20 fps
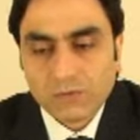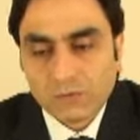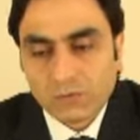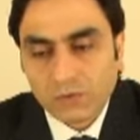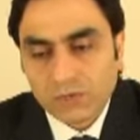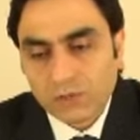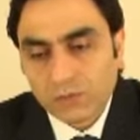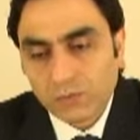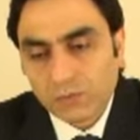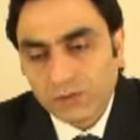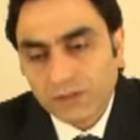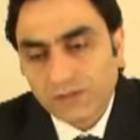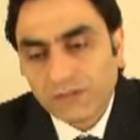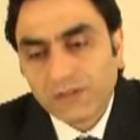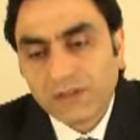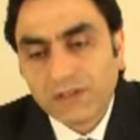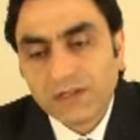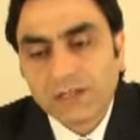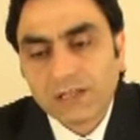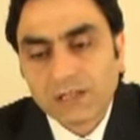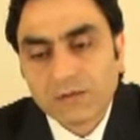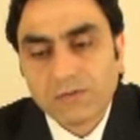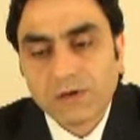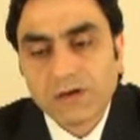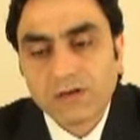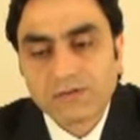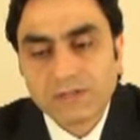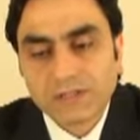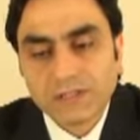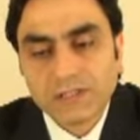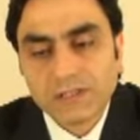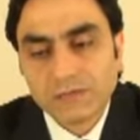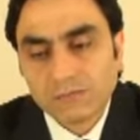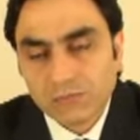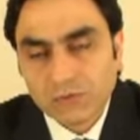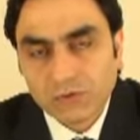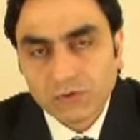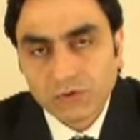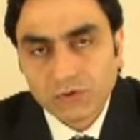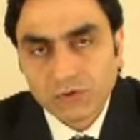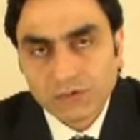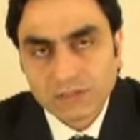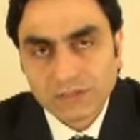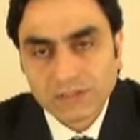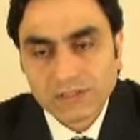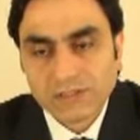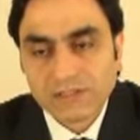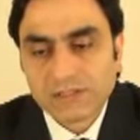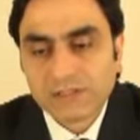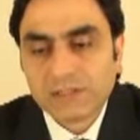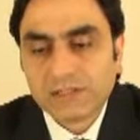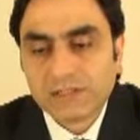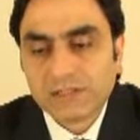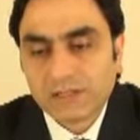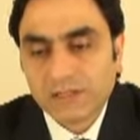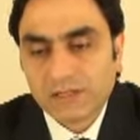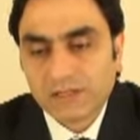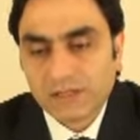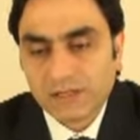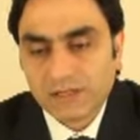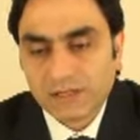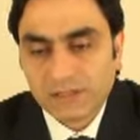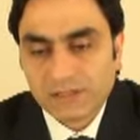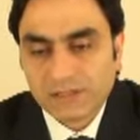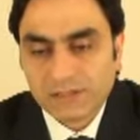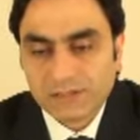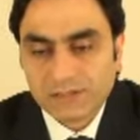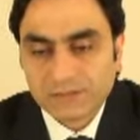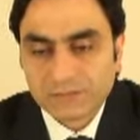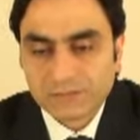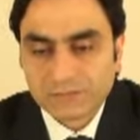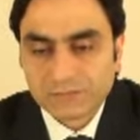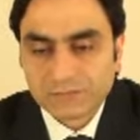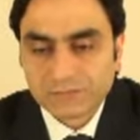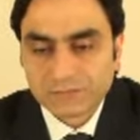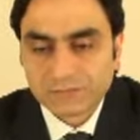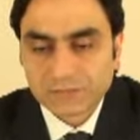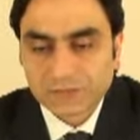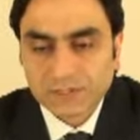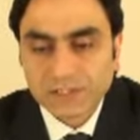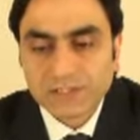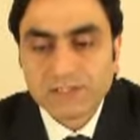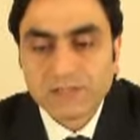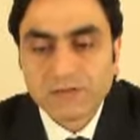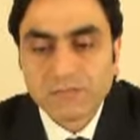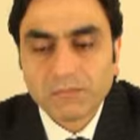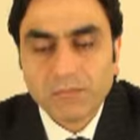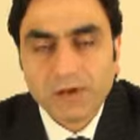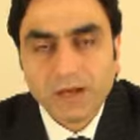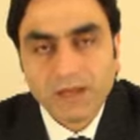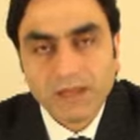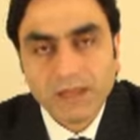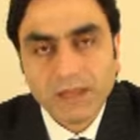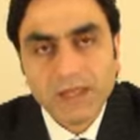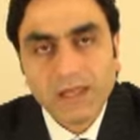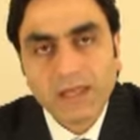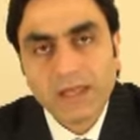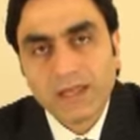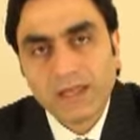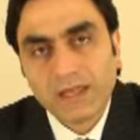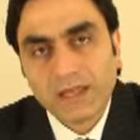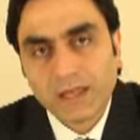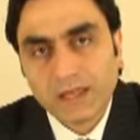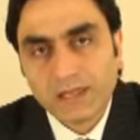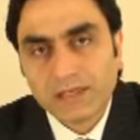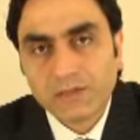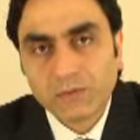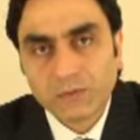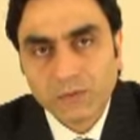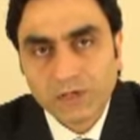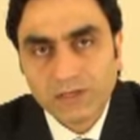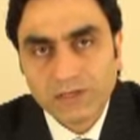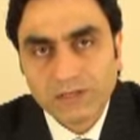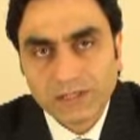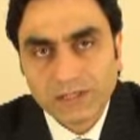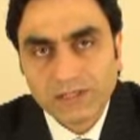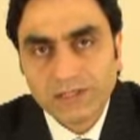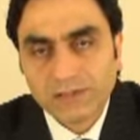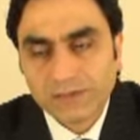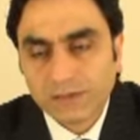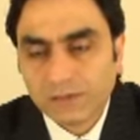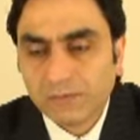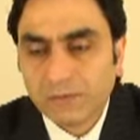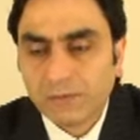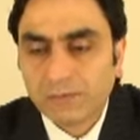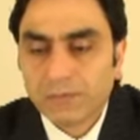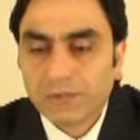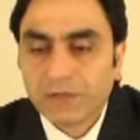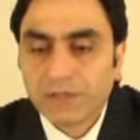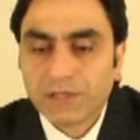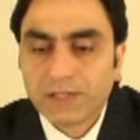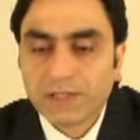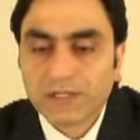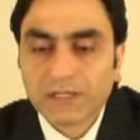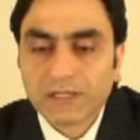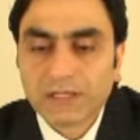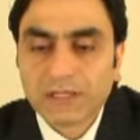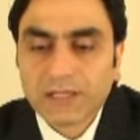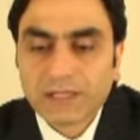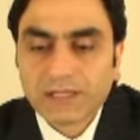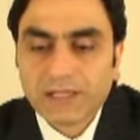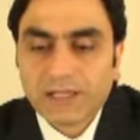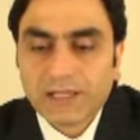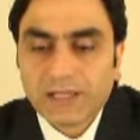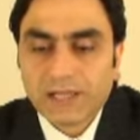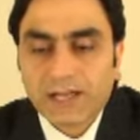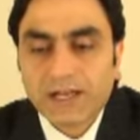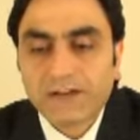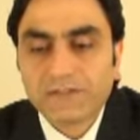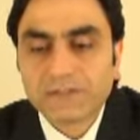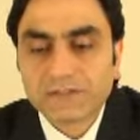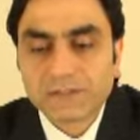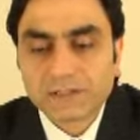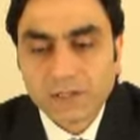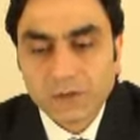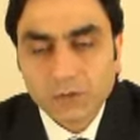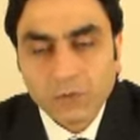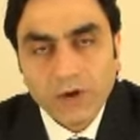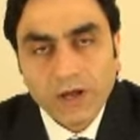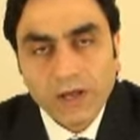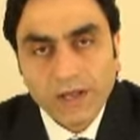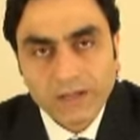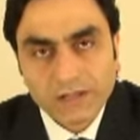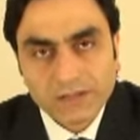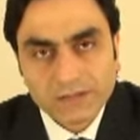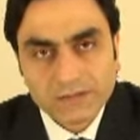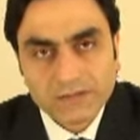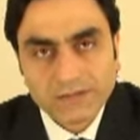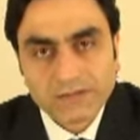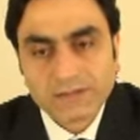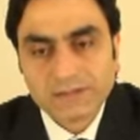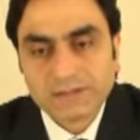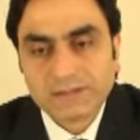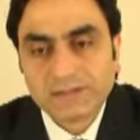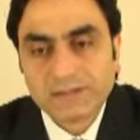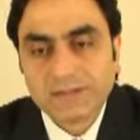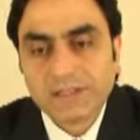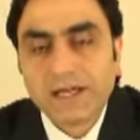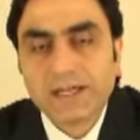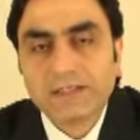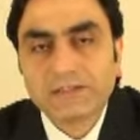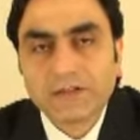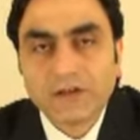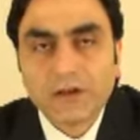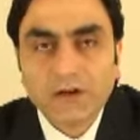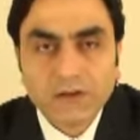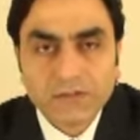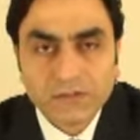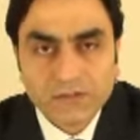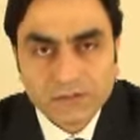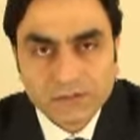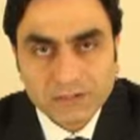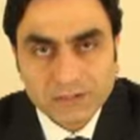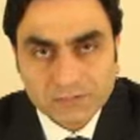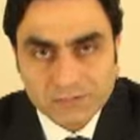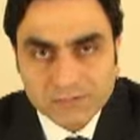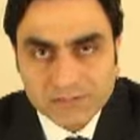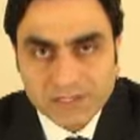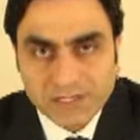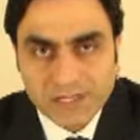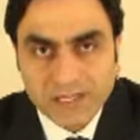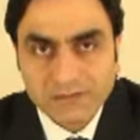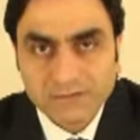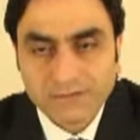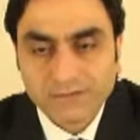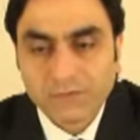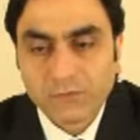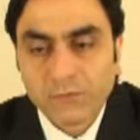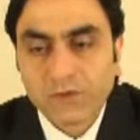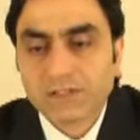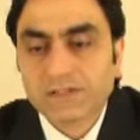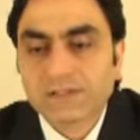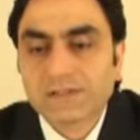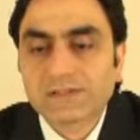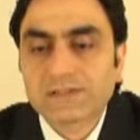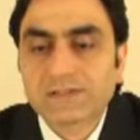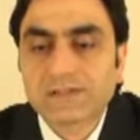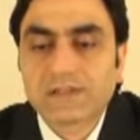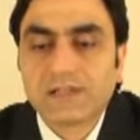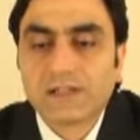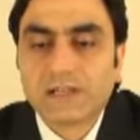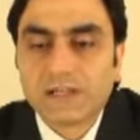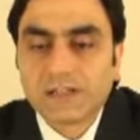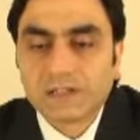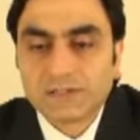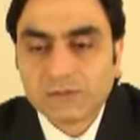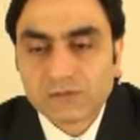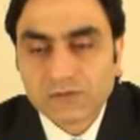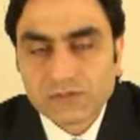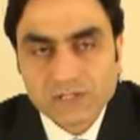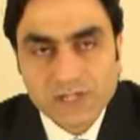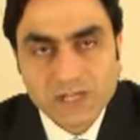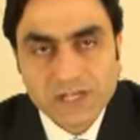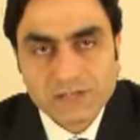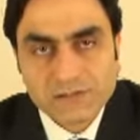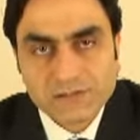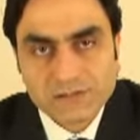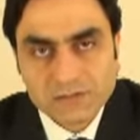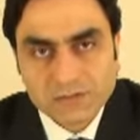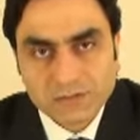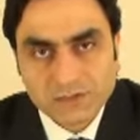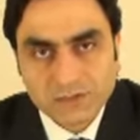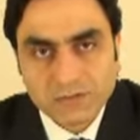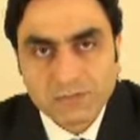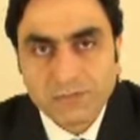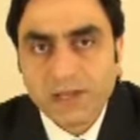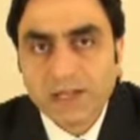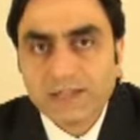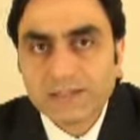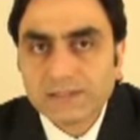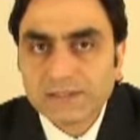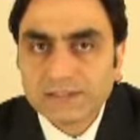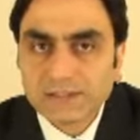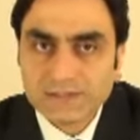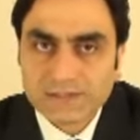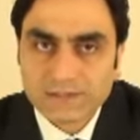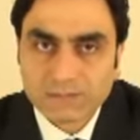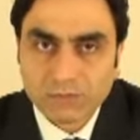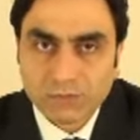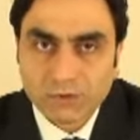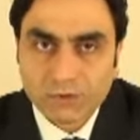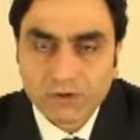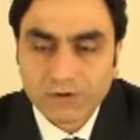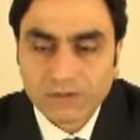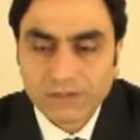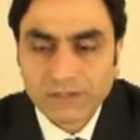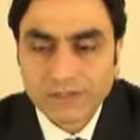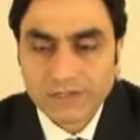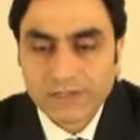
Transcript: When we think about any book uh, written by anyone, any human being, after a while that author himself wants to change or amend his book